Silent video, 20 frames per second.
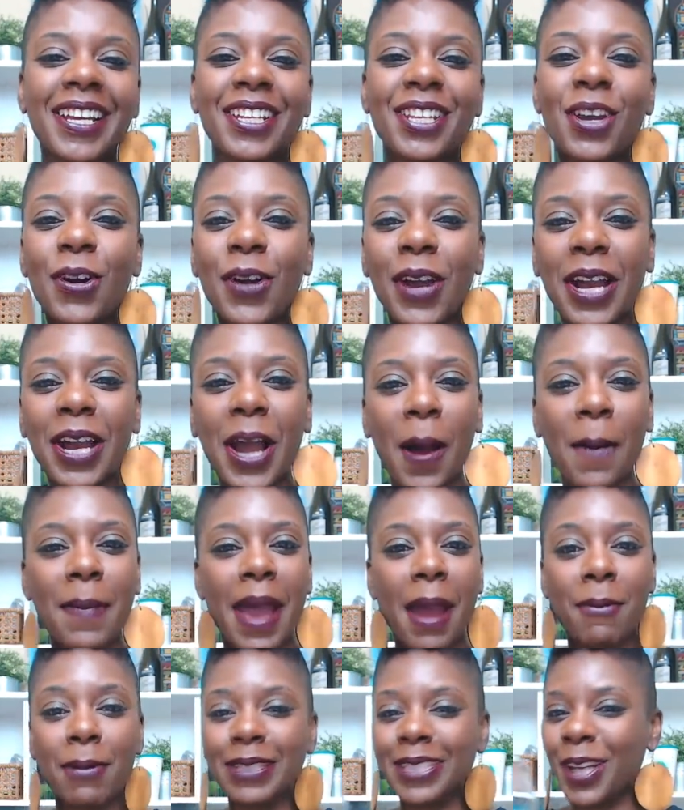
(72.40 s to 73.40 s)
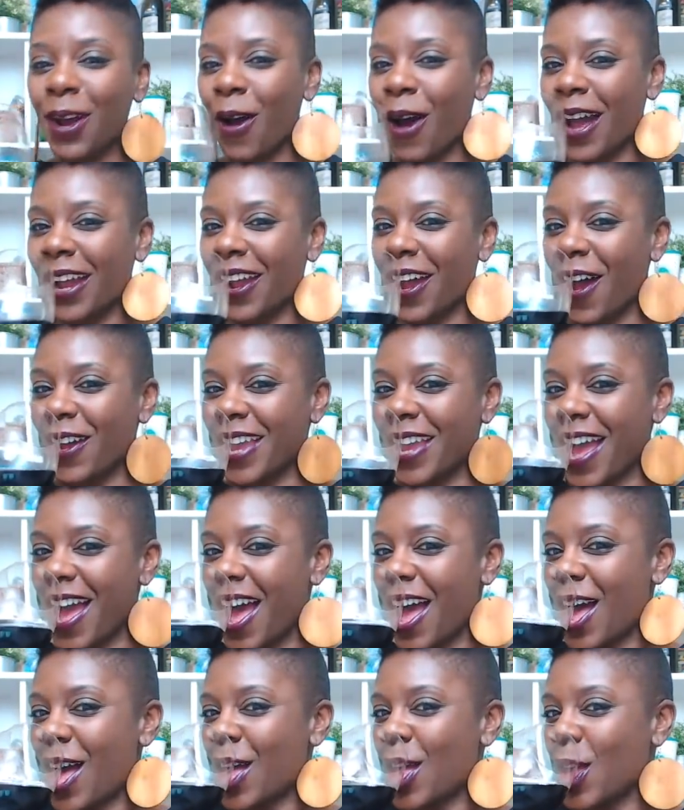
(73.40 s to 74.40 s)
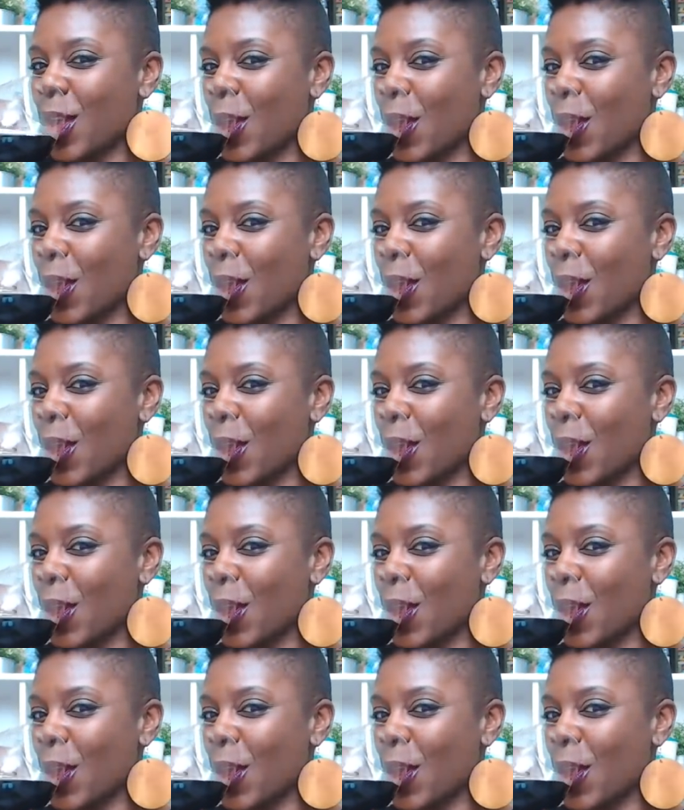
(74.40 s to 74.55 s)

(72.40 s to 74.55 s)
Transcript: You can go back. What's going on, y'all?